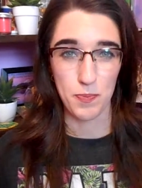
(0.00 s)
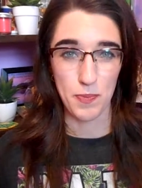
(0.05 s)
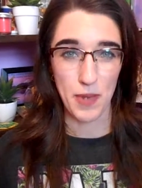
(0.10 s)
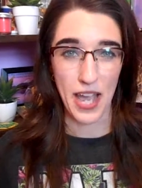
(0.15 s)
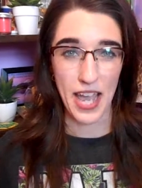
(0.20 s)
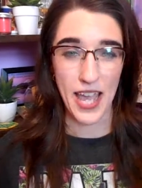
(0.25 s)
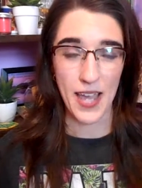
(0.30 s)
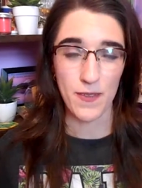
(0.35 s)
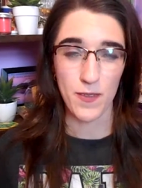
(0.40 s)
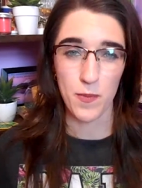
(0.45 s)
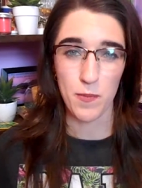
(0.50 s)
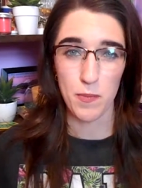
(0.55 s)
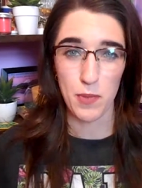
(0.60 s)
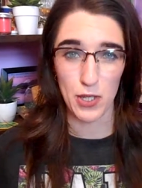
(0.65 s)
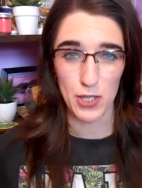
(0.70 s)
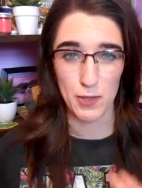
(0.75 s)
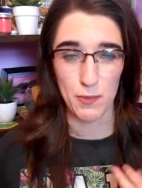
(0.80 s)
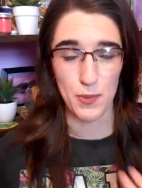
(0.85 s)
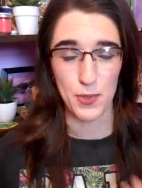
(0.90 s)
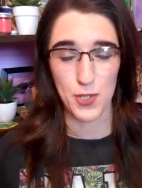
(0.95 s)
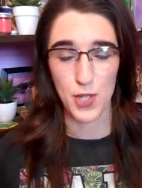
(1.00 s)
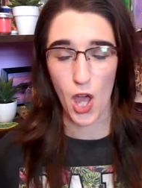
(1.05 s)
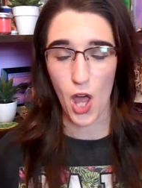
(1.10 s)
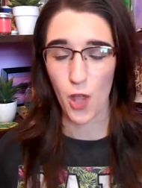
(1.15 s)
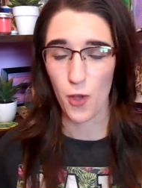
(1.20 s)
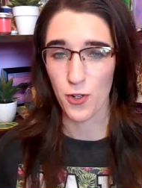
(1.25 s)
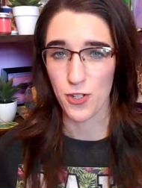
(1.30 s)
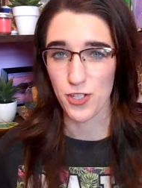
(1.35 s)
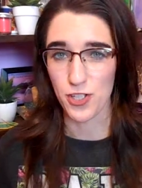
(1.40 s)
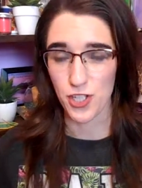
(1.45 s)
I haven't built up the
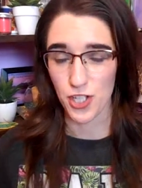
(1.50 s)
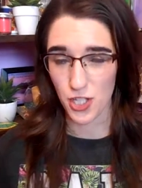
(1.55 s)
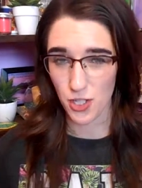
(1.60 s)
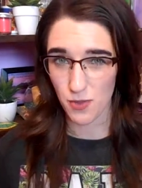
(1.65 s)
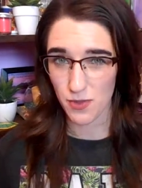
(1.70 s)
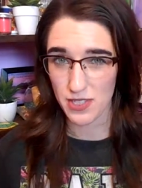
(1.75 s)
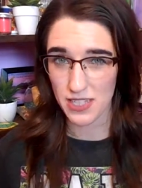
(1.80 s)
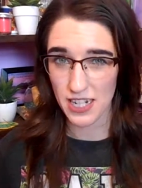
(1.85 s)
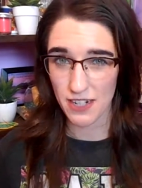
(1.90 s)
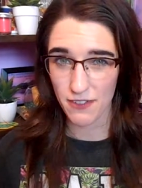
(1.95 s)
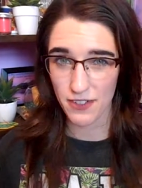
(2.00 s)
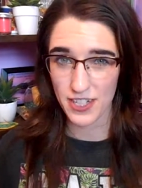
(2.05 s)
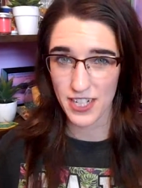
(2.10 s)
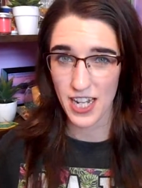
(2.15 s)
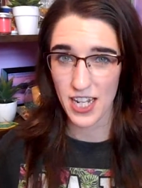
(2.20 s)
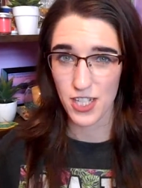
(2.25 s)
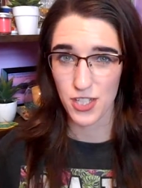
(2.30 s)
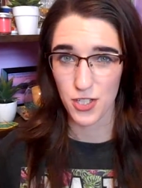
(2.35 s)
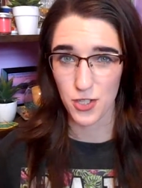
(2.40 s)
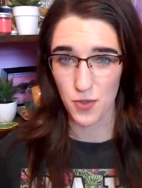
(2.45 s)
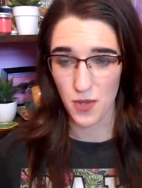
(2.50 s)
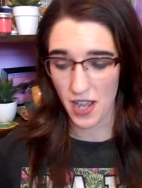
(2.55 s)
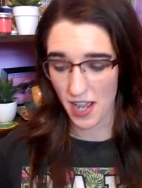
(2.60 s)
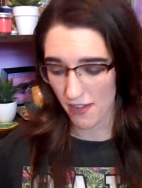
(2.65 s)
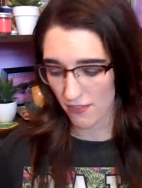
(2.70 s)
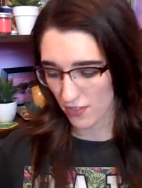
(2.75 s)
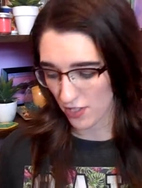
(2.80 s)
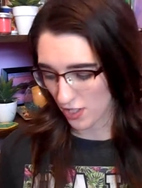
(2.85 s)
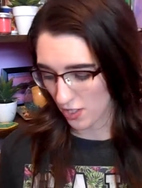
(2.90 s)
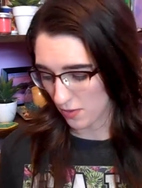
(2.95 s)
tolerance to use it every day, so you
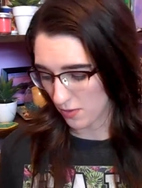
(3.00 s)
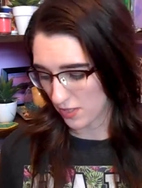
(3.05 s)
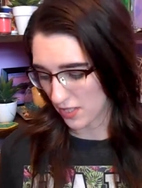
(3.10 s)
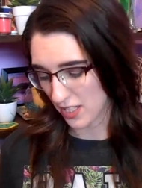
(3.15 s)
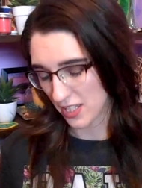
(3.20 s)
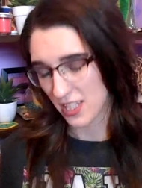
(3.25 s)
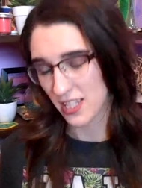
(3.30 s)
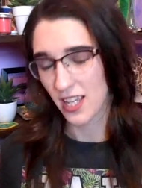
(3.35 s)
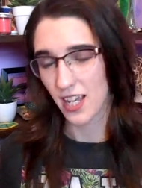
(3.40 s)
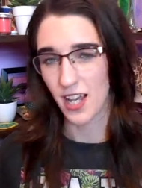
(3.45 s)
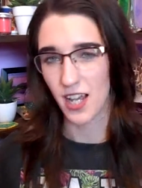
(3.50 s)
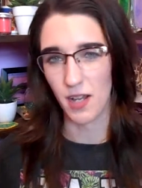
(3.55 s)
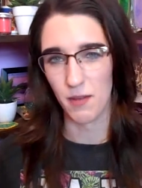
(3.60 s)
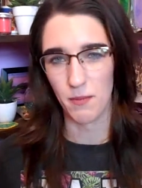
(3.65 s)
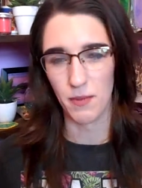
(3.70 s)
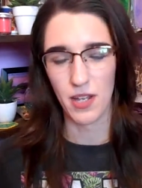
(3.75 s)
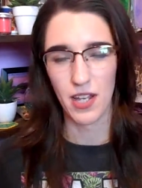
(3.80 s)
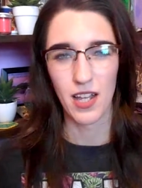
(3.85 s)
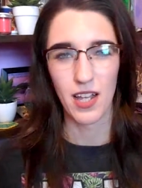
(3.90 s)
have to use it um,